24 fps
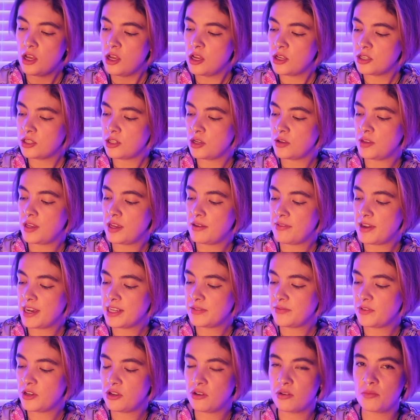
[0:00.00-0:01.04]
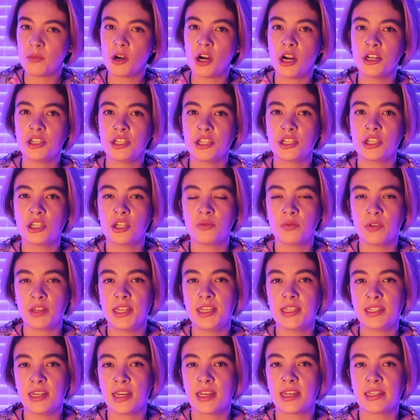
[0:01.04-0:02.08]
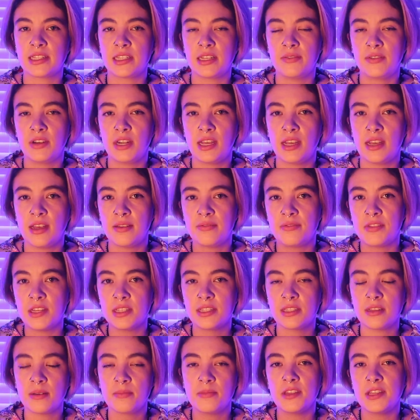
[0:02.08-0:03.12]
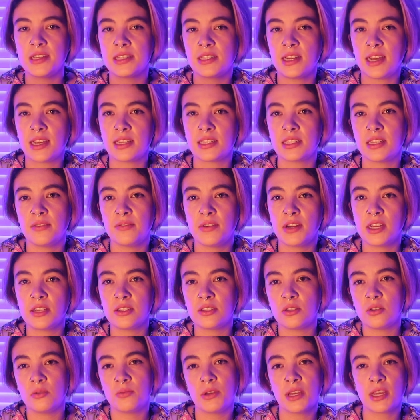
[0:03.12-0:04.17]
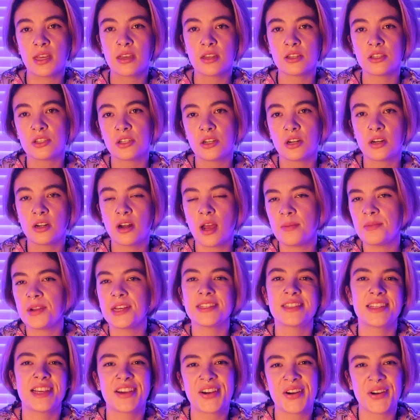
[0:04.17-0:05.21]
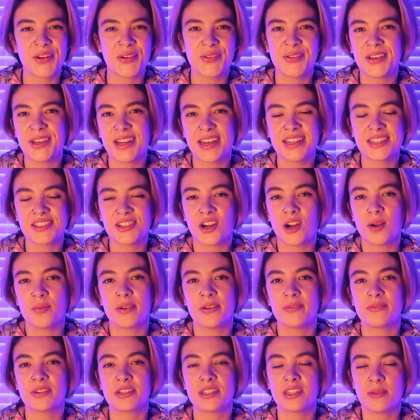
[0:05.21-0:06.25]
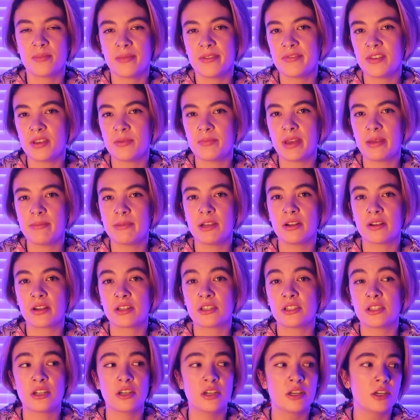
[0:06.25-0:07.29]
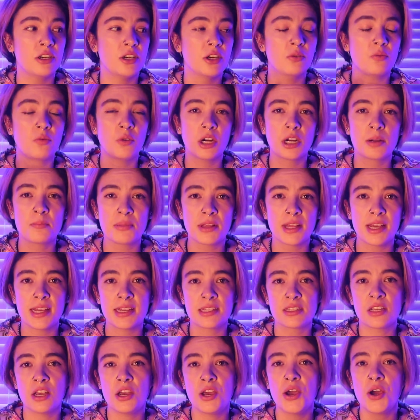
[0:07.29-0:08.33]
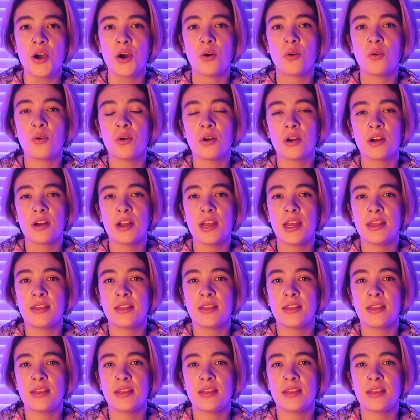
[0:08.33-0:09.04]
So the advice for you in March is to release negativity. If some of this negativity is you being concerned, I'm not saying all of you guys are, but for some of you, maybe you're concerned in your workplace, or